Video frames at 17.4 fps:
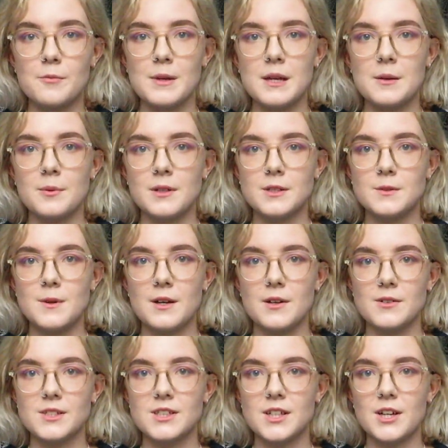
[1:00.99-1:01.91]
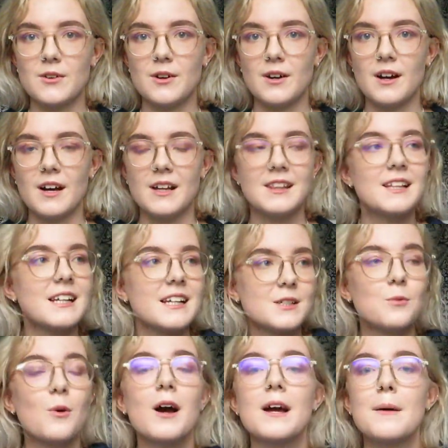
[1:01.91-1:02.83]
with people as well, so I think
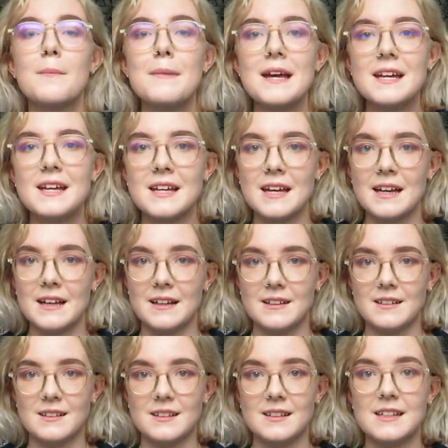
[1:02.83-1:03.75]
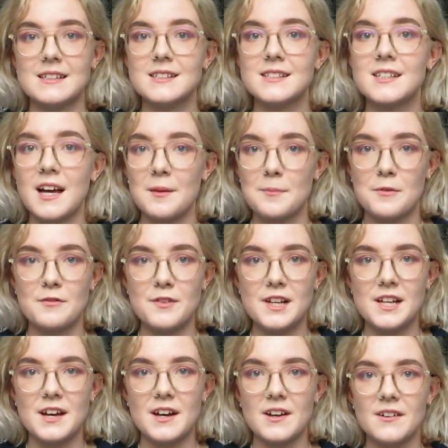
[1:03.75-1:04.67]
that's why I'm making this type of
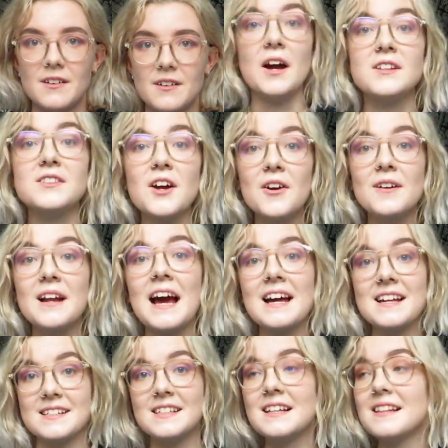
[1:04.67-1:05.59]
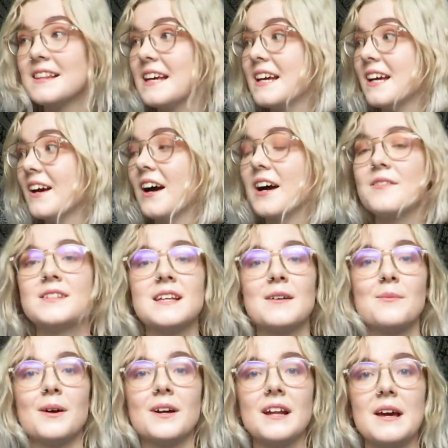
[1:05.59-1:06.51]
video. I don't actually think I've
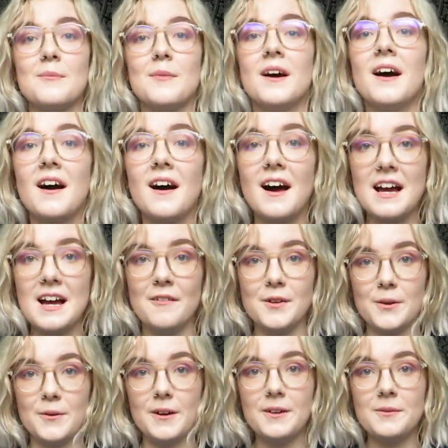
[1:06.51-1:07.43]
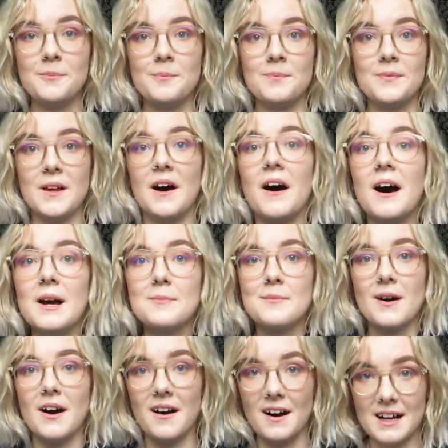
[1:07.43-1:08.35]
said my name. Hi everyone,
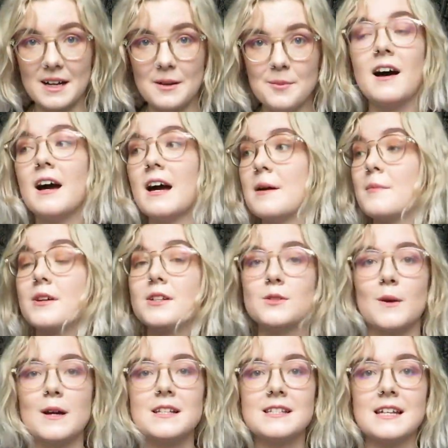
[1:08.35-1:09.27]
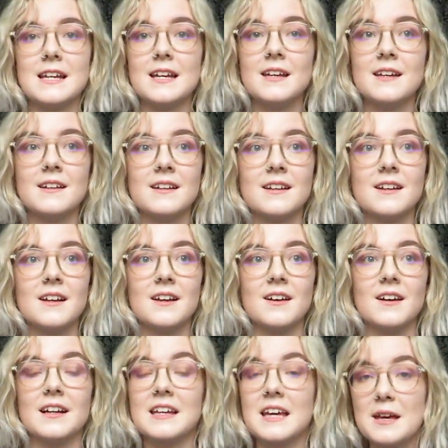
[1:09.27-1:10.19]
I'm Isla. I'm 20.
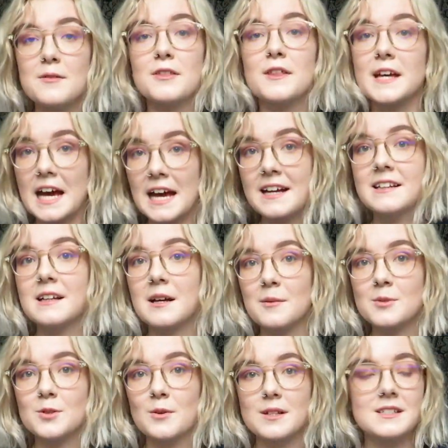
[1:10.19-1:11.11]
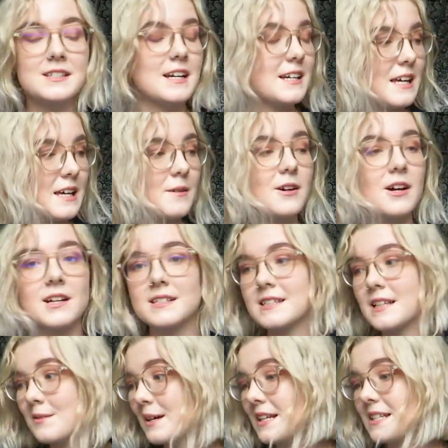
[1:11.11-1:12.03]
I keep forgetting that I'm 20, I keep going
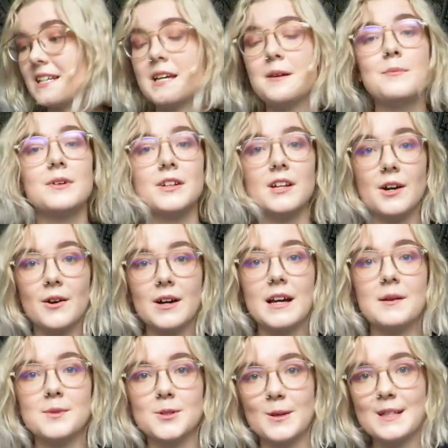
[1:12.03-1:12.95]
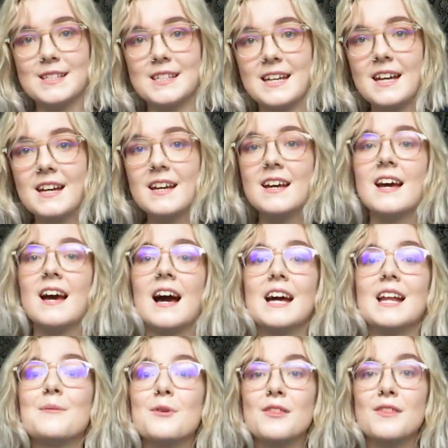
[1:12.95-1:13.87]
so I'm 18, but now I am 20. And
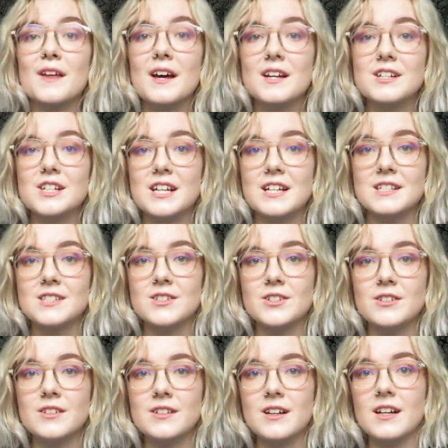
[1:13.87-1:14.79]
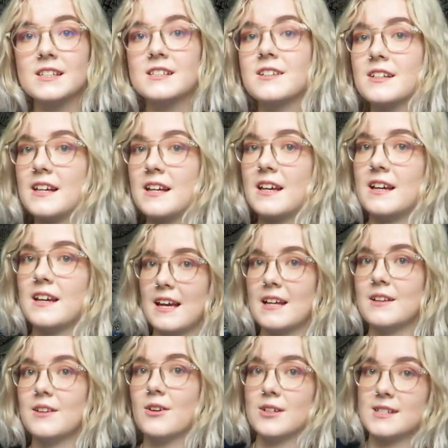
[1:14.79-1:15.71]
I'm a third year student. I study
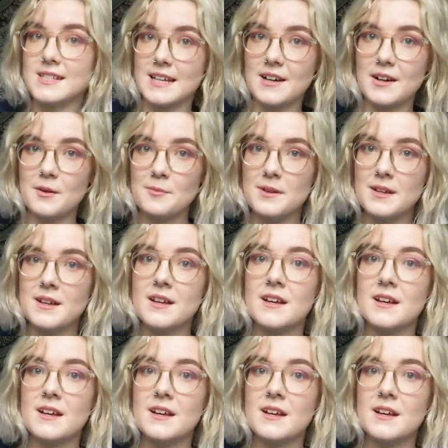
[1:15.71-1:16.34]
in Nottingham,